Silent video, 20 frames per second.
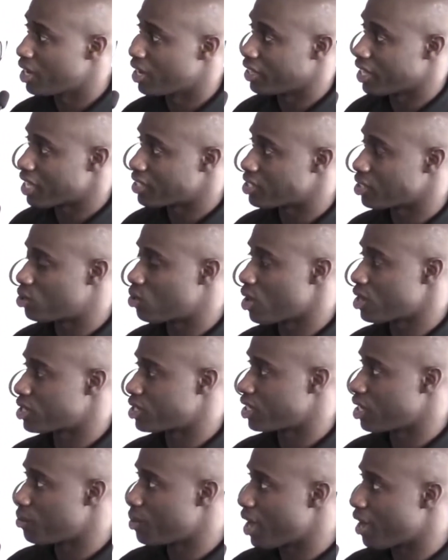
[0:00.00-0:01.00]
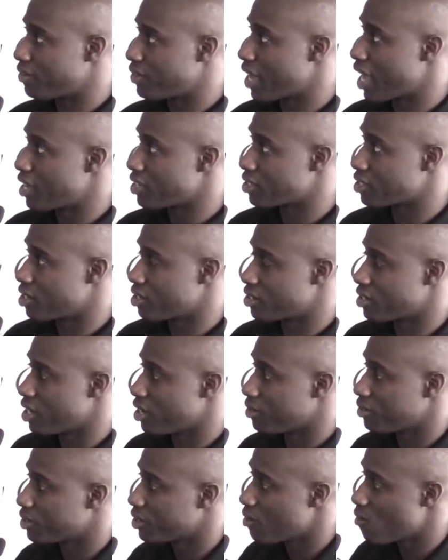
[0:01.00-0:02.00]
And that's a question that we have to ask
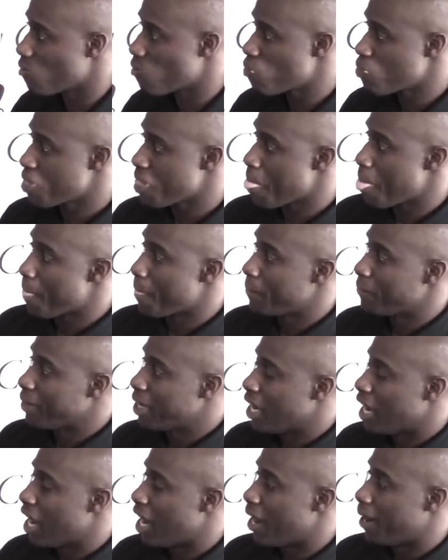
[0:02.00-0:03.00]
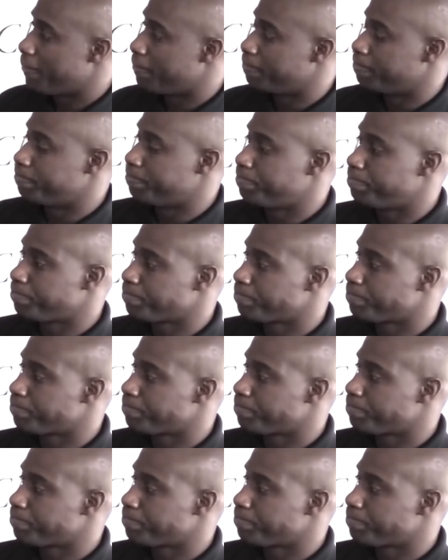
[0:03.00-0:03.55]
ourselves. Um,